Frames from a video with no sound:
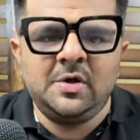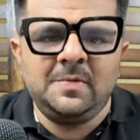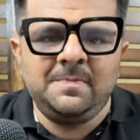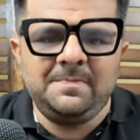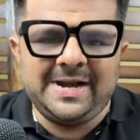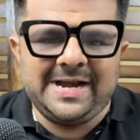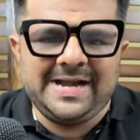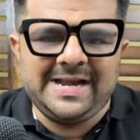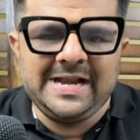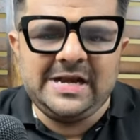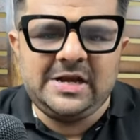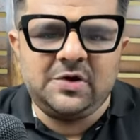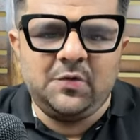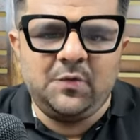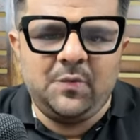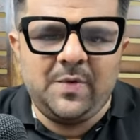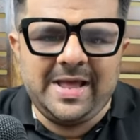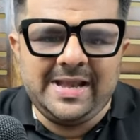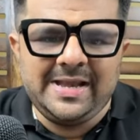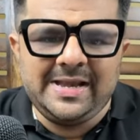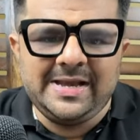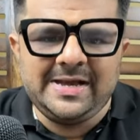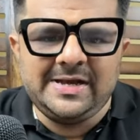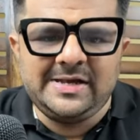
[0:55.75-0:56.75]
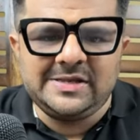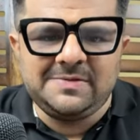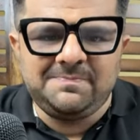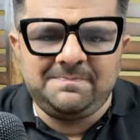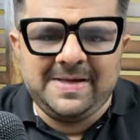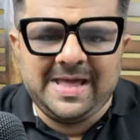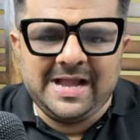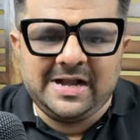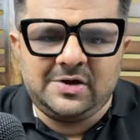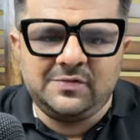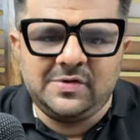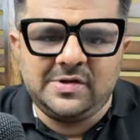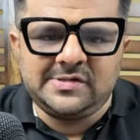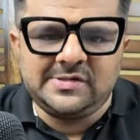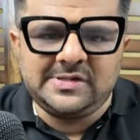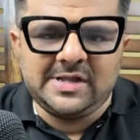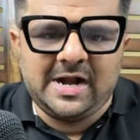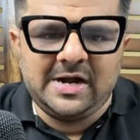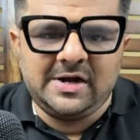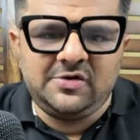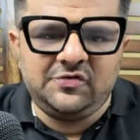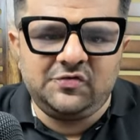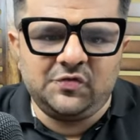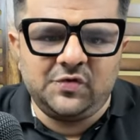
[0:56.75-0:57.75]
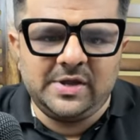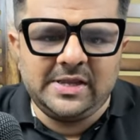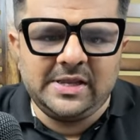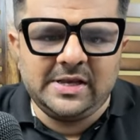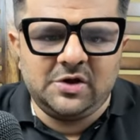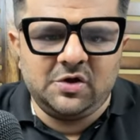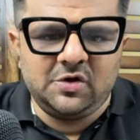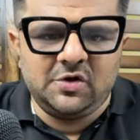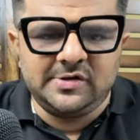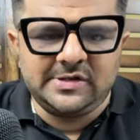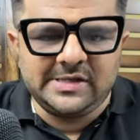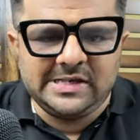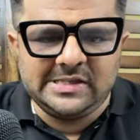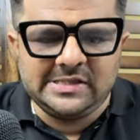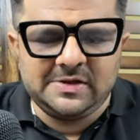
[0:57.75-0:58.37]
predict when its impact will start showing in your sales